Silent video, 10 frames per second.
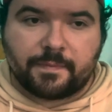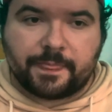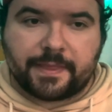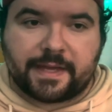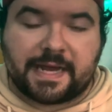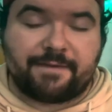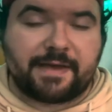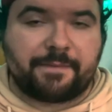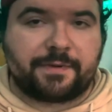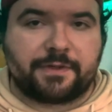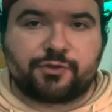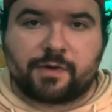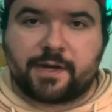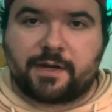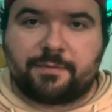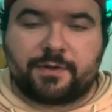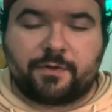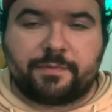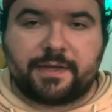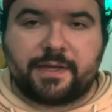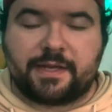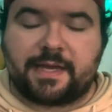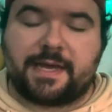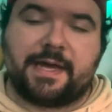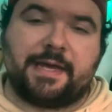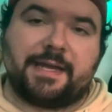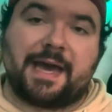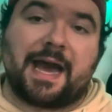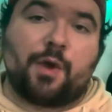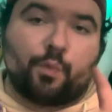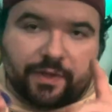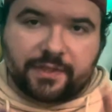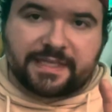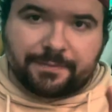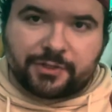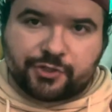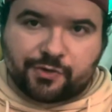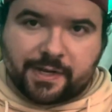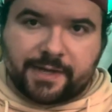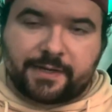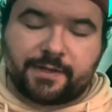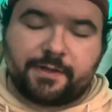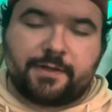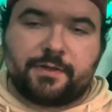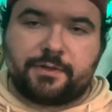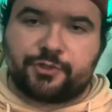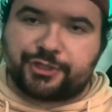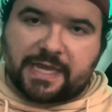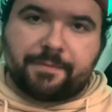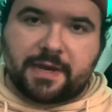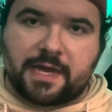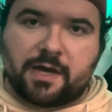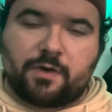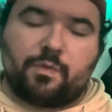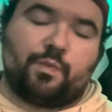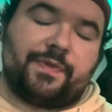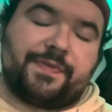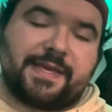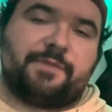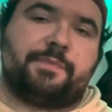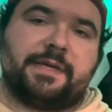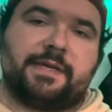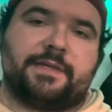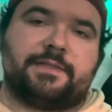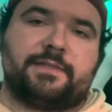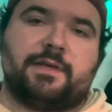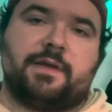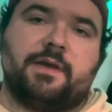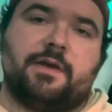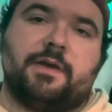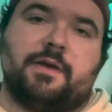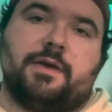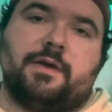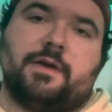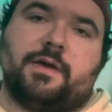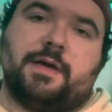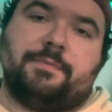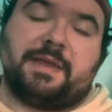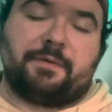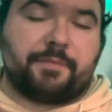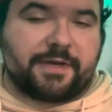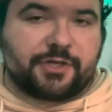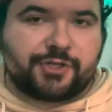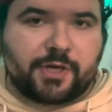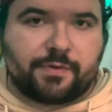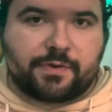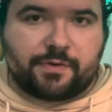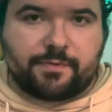and I've happened to shred on them a little bit and I will demonstrate jamming out with these picks um, that I'm about to show you.